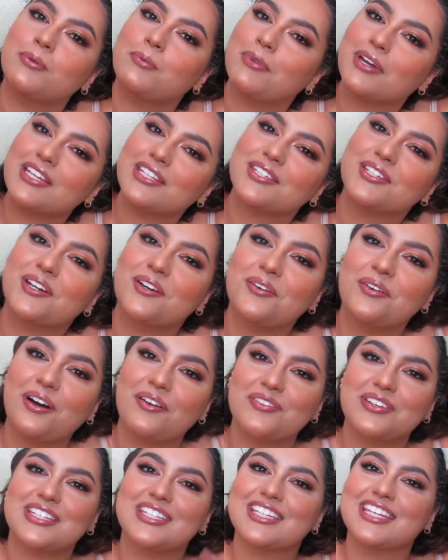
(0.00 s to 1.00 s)
to Mexico,
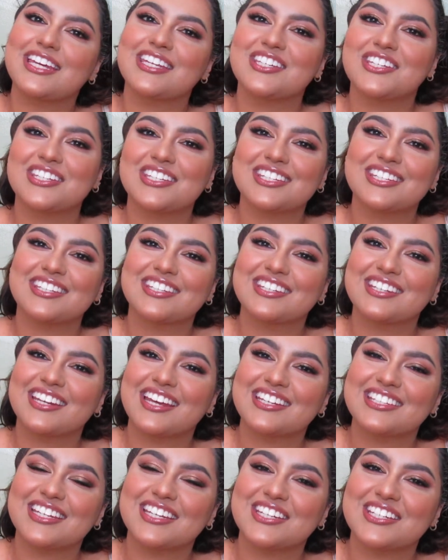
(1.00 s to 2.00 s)
obviously, as
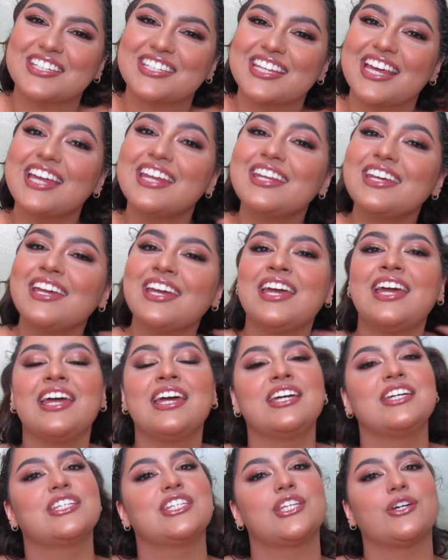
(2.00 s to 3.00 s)
I just said.
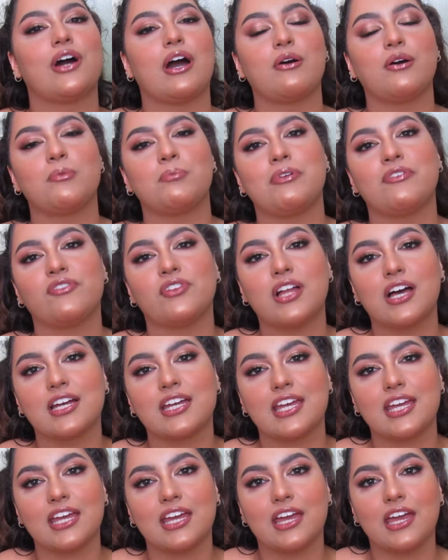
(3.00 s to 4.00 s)
So I will be
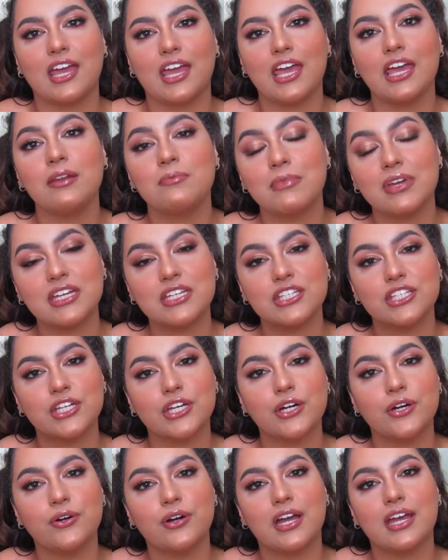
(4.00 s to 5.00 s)
vlogging in
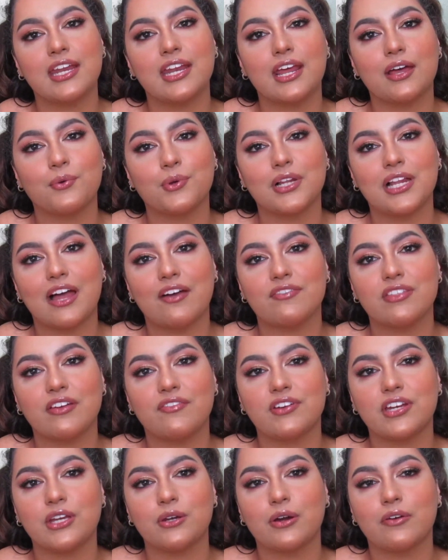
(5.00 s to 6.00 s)
Mexico and I will have that
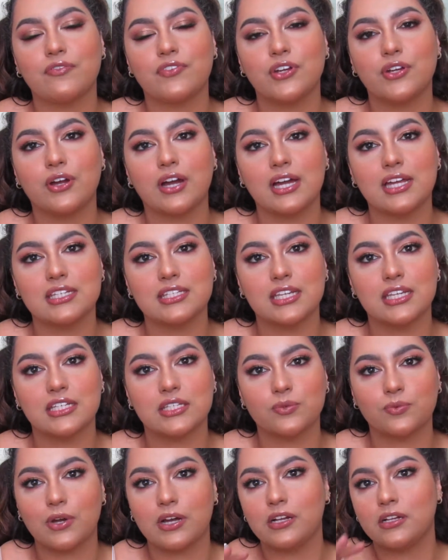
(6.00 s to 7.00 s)
video up for you guys as
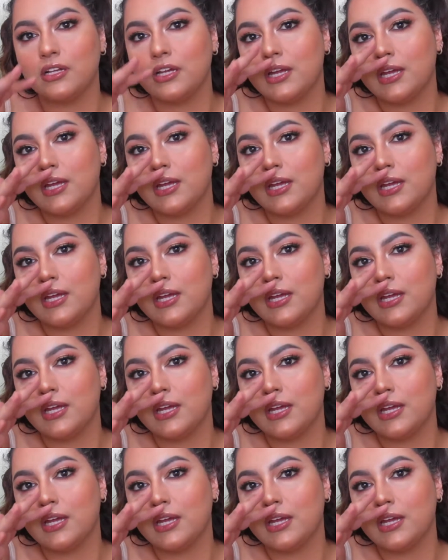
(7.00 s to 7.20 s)
well.